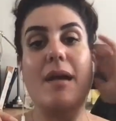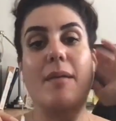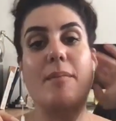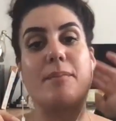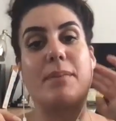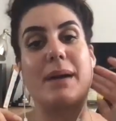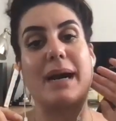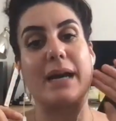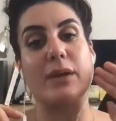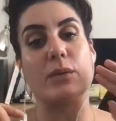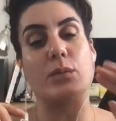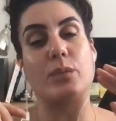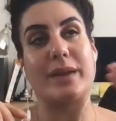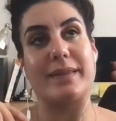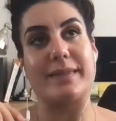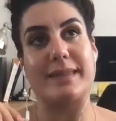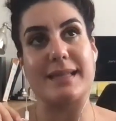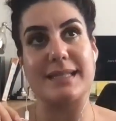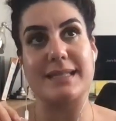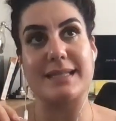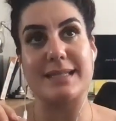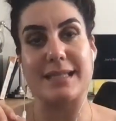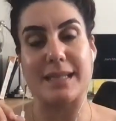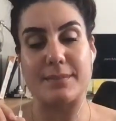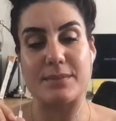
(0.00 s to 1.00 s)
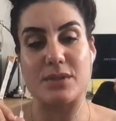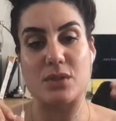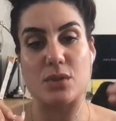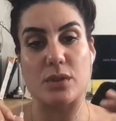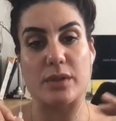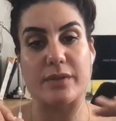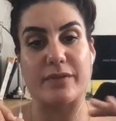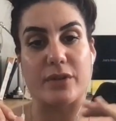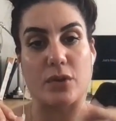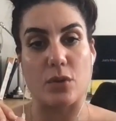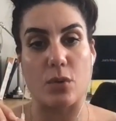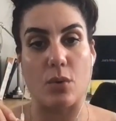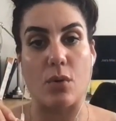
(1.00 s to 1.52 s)
but when there's some sort
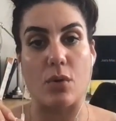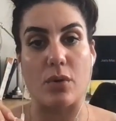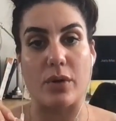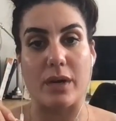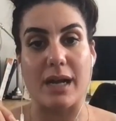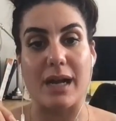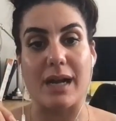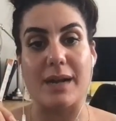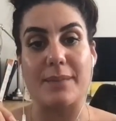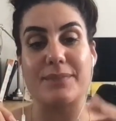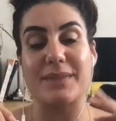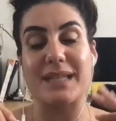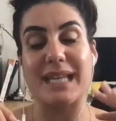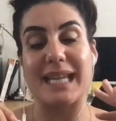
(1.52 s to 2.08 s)
of an order,